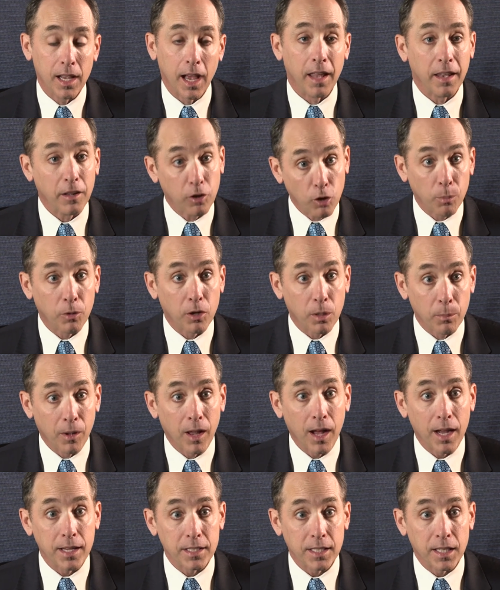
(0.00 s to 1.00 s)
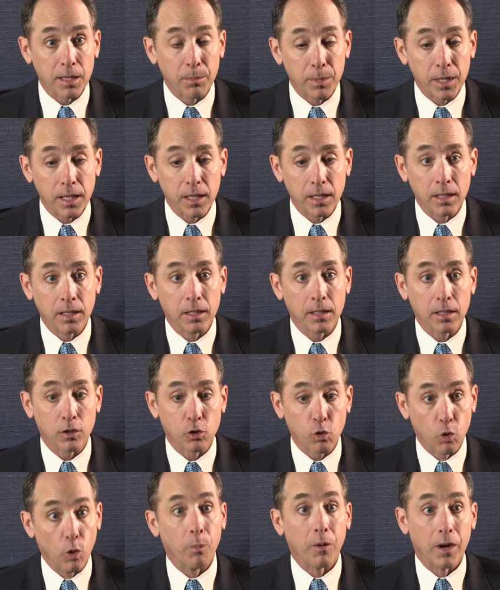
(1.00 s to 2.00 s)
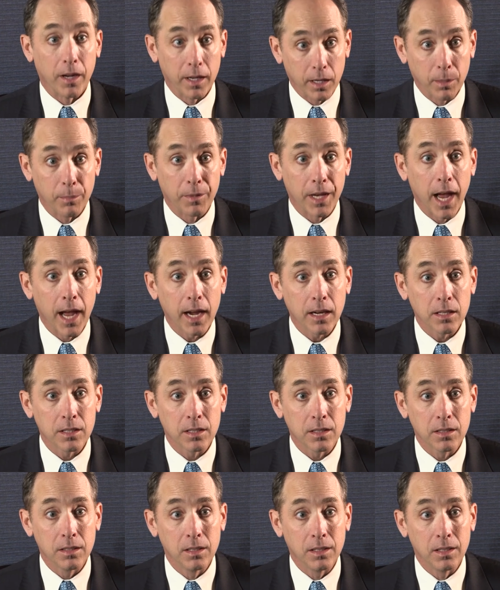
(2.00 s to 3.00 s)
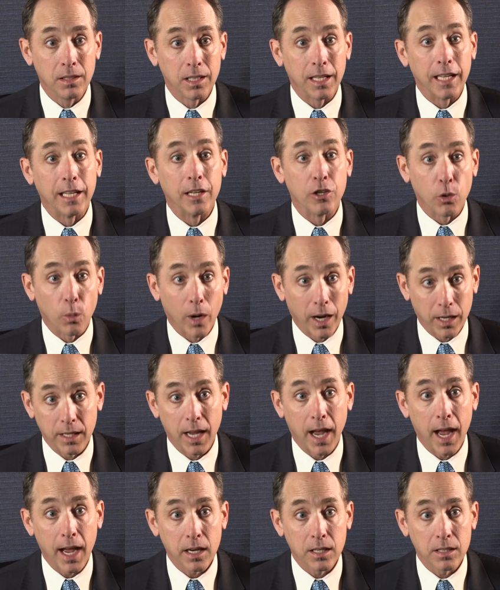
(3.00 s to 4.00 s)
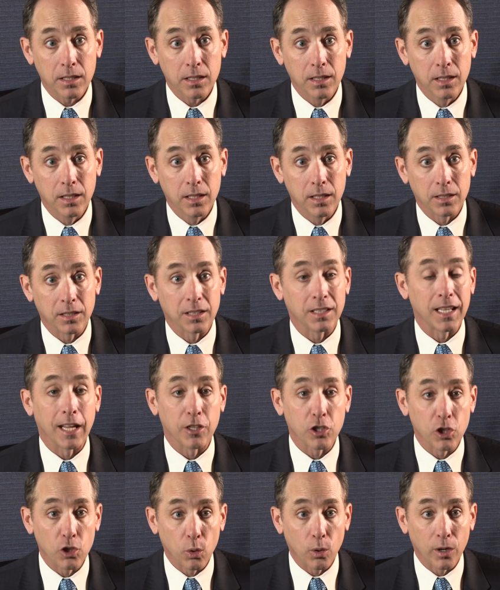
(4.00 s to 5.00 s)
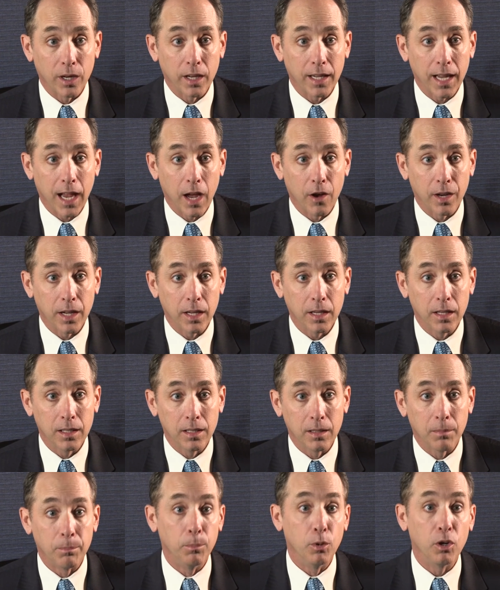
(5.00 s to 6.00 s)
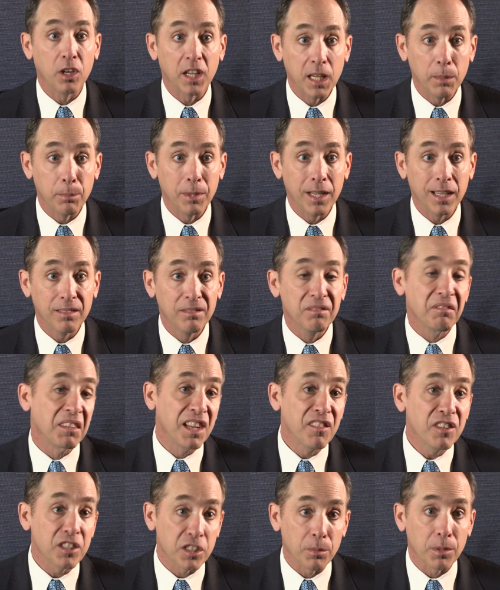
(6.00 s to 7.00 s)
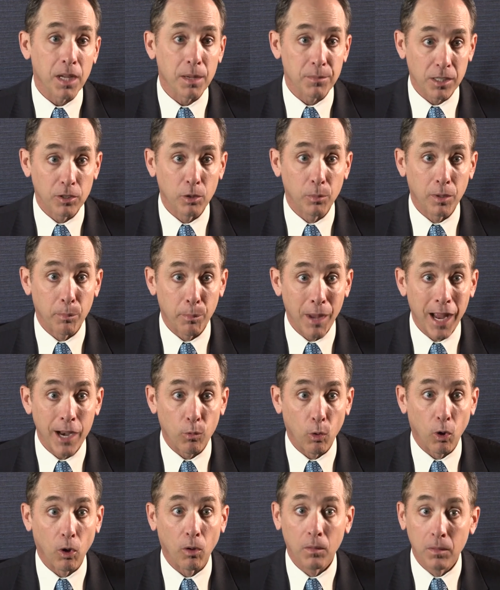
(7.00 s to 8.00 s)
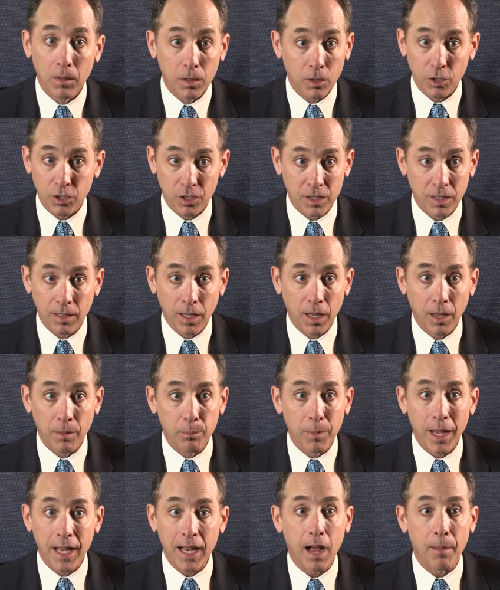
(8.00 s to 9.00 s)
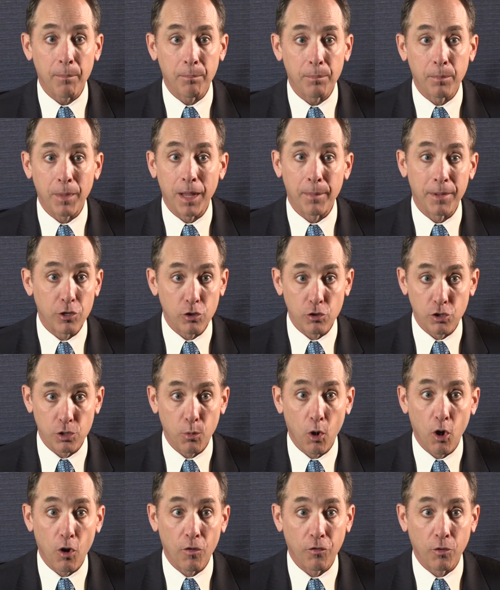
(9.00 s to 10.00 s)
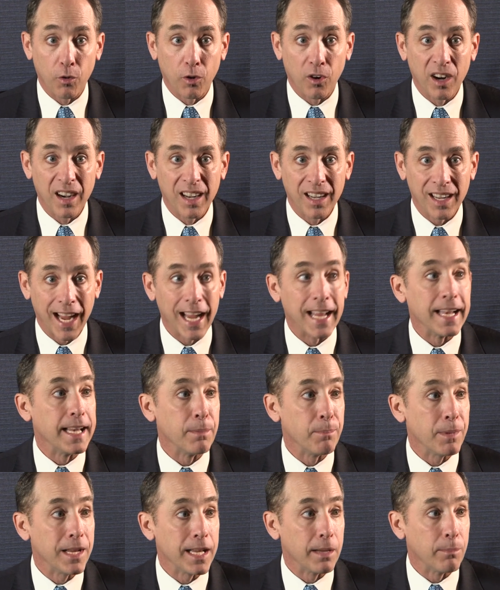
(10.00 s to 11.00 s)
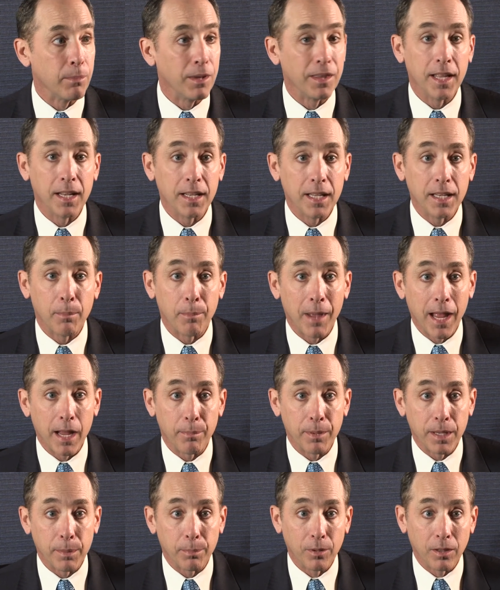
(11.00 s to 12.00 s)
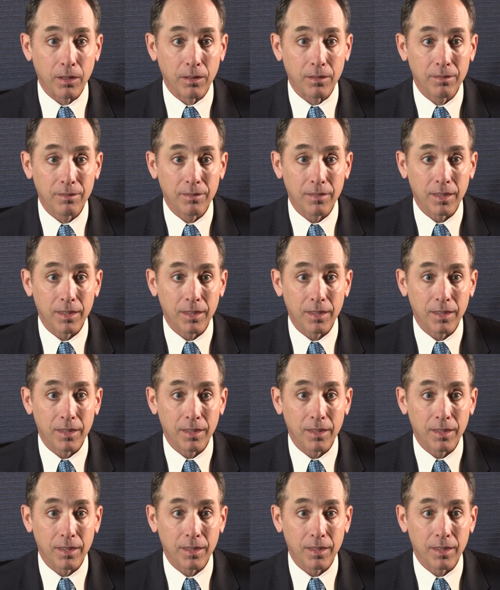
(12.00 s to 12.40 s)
And the global compliance can be corporate income tax, indirect tax, statutory accounting, bookkeeping, even sometimes a little bit of payroll, because it may not it may be too small for ADP, but they need to pay people